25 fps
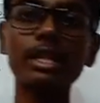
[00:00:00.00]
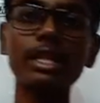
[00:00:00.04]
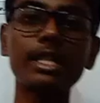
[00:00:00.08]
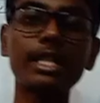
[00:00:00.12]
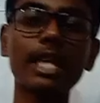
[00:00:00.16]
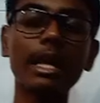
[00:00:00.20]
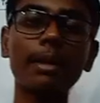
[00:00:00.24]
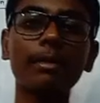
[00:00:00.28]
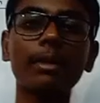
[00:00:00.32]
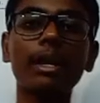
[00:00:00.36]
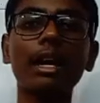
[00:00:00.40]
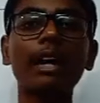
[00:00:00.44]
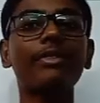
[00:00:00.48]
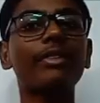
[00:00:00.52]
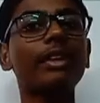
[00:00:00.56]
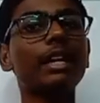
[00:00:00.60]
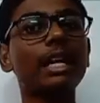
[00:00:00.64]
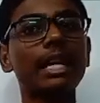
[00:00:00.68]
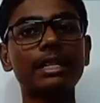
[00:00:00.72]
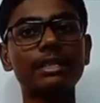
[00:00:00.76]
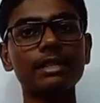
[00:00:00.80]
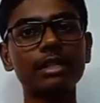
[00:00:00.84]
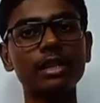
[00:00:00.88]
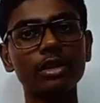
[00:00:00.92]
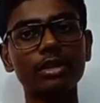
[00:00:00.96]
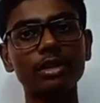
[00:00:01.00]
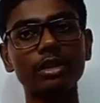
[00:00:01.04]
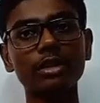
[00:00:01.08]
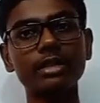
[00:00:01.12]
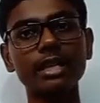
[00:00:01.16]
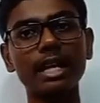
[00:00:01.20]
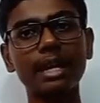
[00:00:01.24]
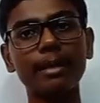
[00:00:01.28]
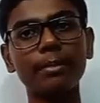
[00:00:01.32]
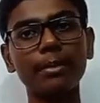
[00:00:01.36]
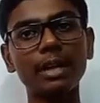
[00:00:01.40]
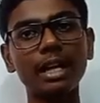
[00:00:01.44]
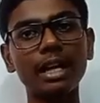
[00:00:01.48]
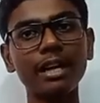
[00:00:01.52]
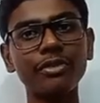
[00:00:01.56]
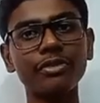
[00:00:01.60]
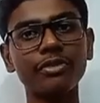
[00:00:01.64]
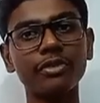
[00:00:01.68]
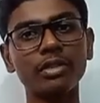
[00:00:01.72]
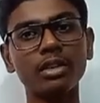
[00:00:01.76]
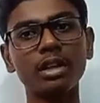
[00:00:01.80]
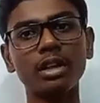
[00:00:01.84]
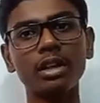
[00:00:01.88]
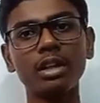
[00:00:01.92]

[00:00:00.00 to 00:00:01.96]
time graph and acceleration time graph.